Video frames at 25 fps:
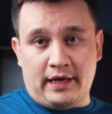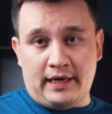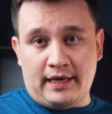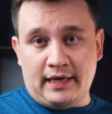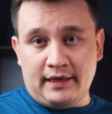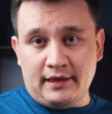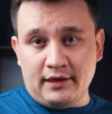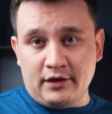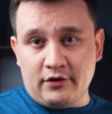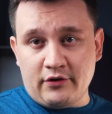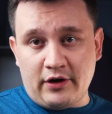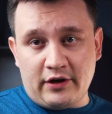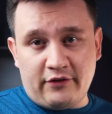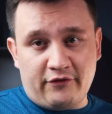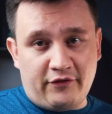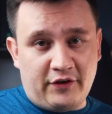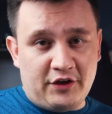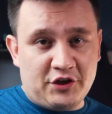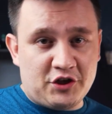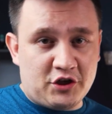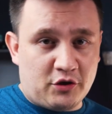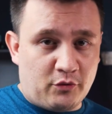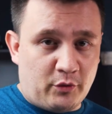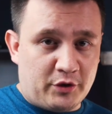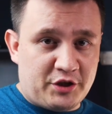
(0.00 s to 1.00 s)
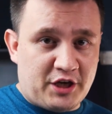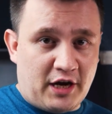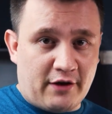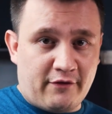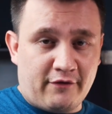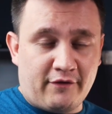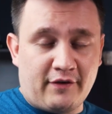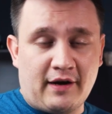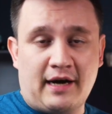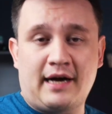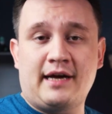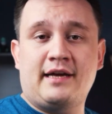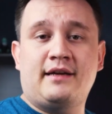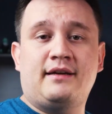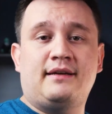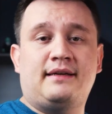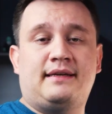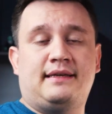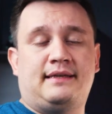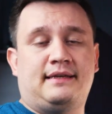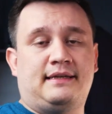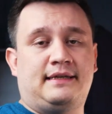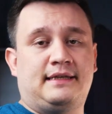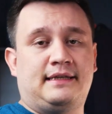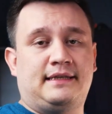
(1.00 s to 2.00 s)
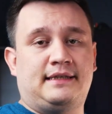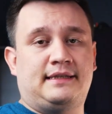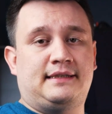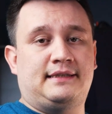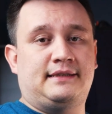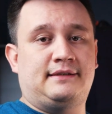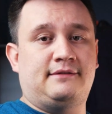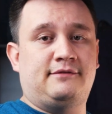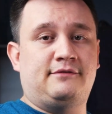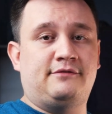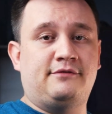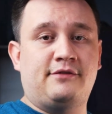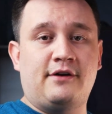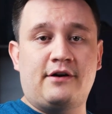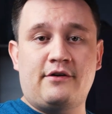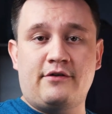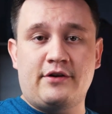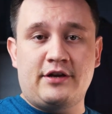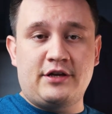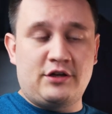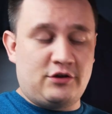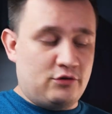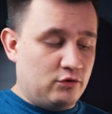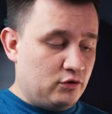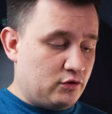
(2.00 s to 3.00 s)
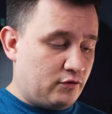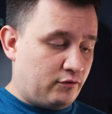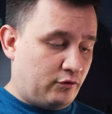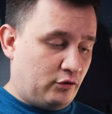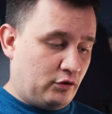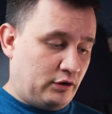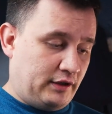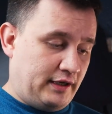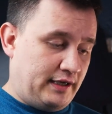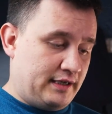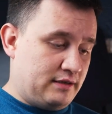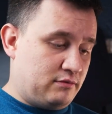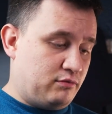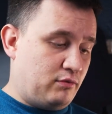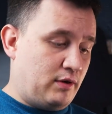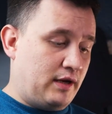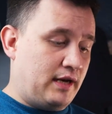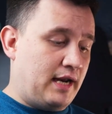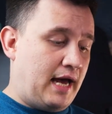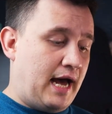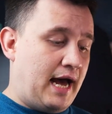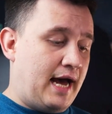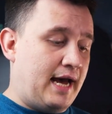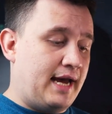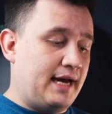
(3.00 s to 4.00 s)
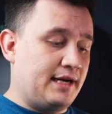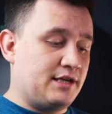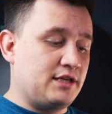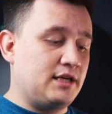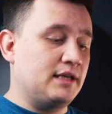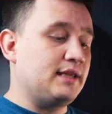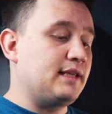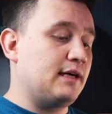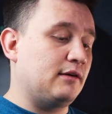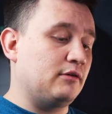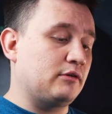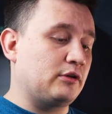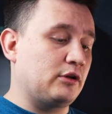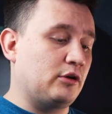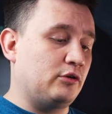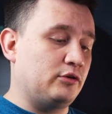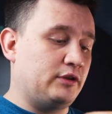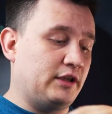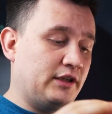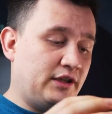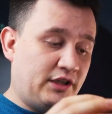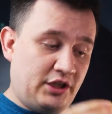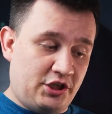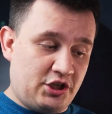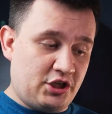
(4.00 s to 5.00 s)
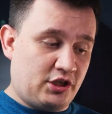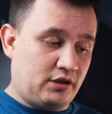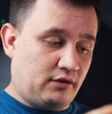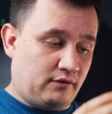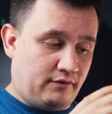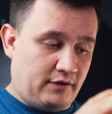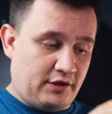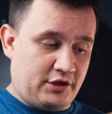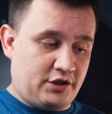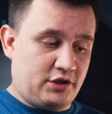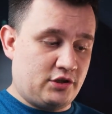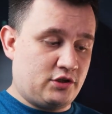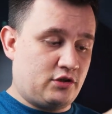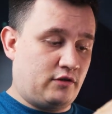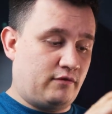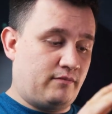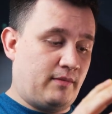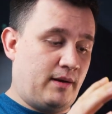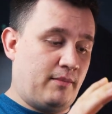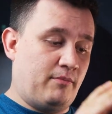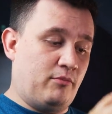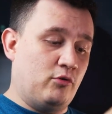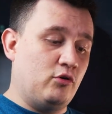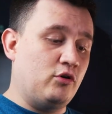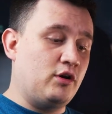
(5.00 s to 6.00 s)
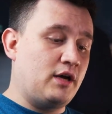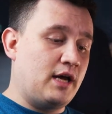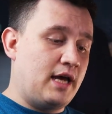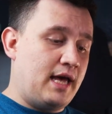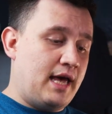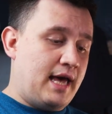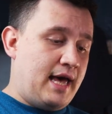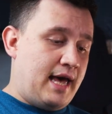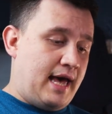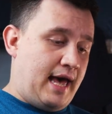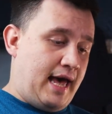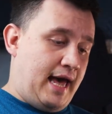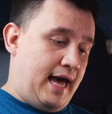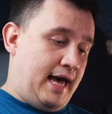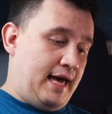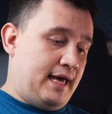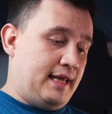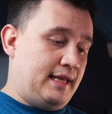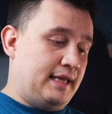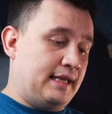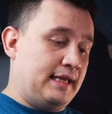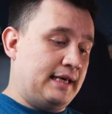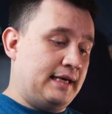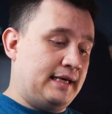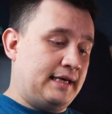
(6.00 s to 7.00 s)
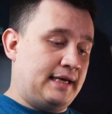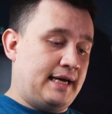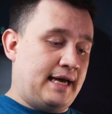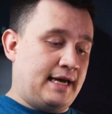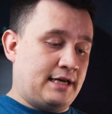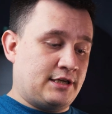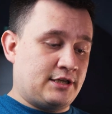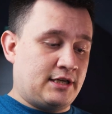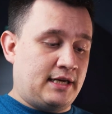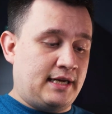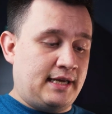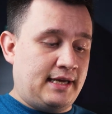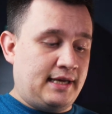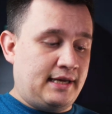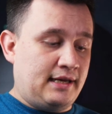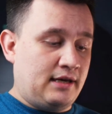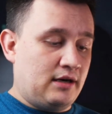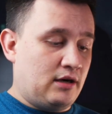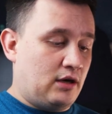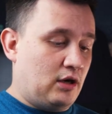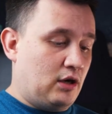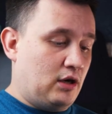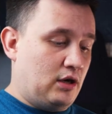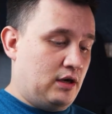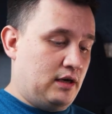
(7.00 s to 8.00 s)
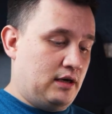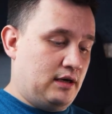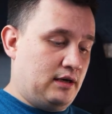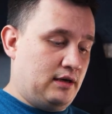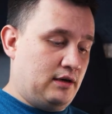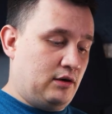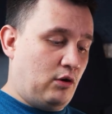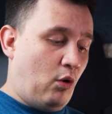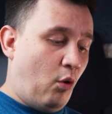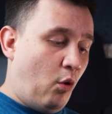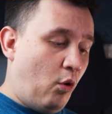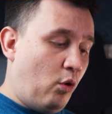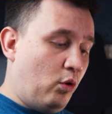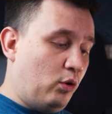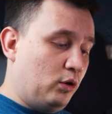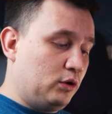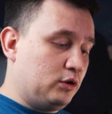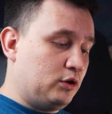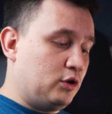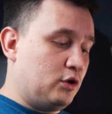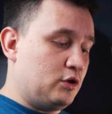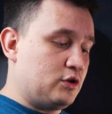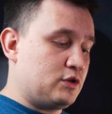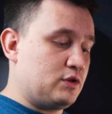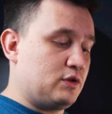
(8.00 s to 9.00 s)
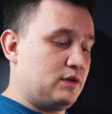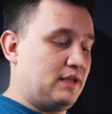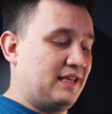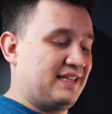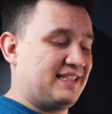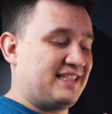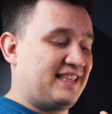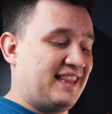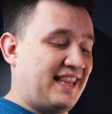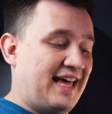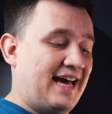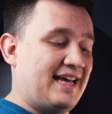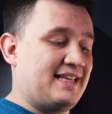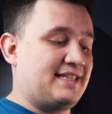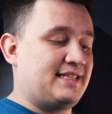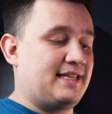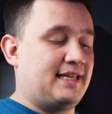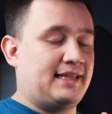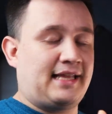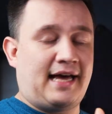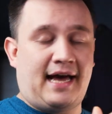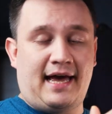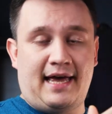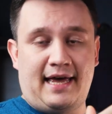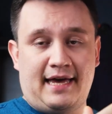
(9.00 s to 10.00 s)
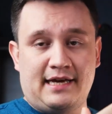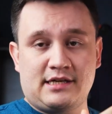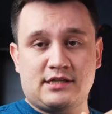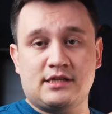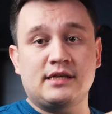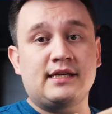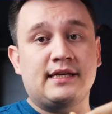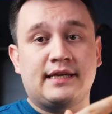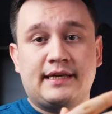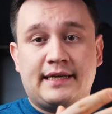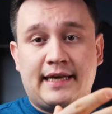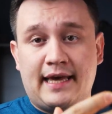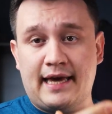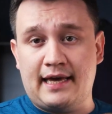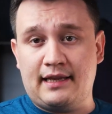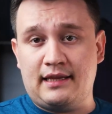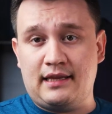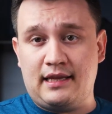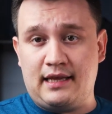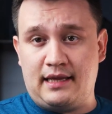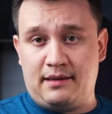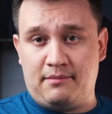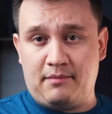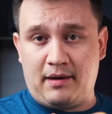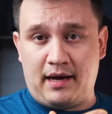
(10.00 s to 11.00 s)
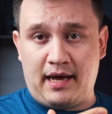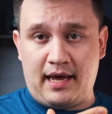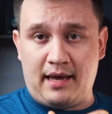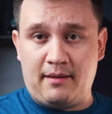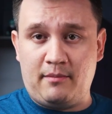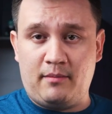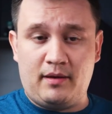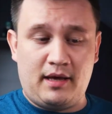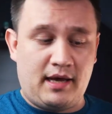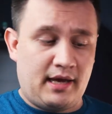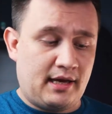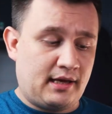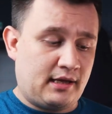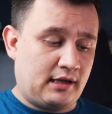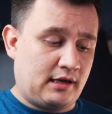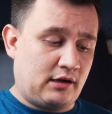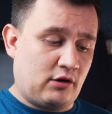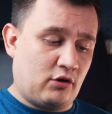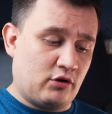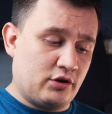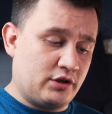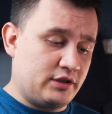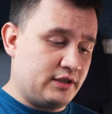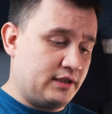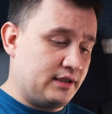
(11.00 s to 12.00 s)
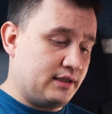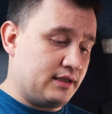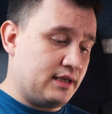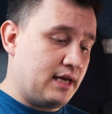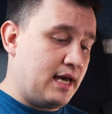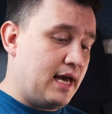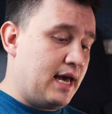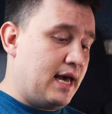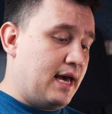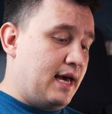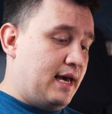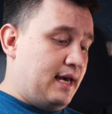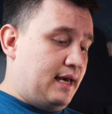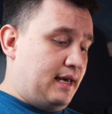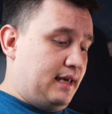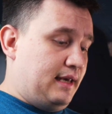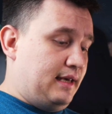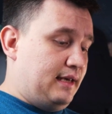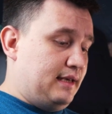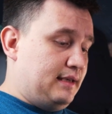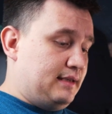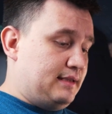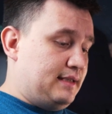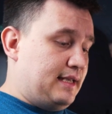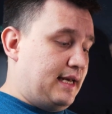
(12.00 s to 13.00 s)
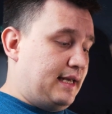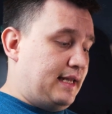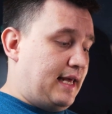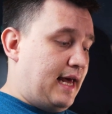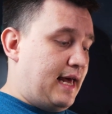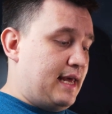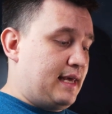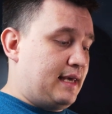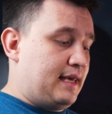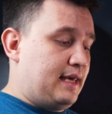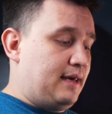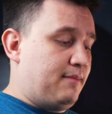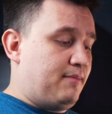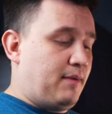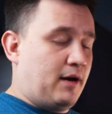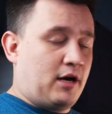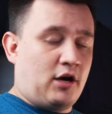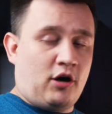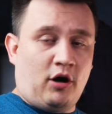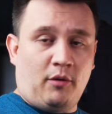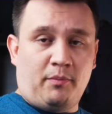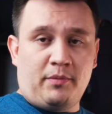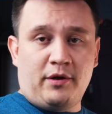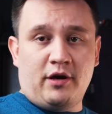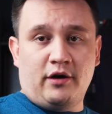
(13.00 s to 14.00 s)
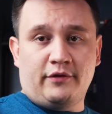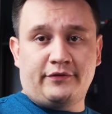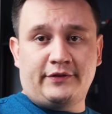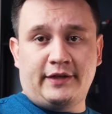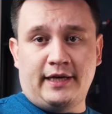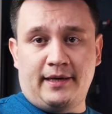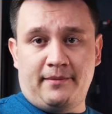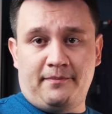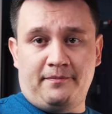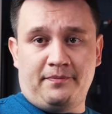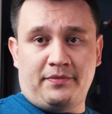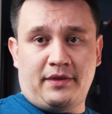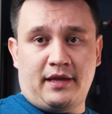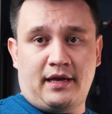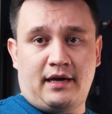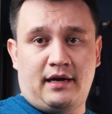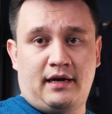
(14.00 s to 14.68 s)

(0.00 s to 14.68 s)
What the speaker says: another great feature which I find very useful is when I actually download the digital versions of my book, and actually all the slides that I actually get at my MBA courses, is that I keep a copy of them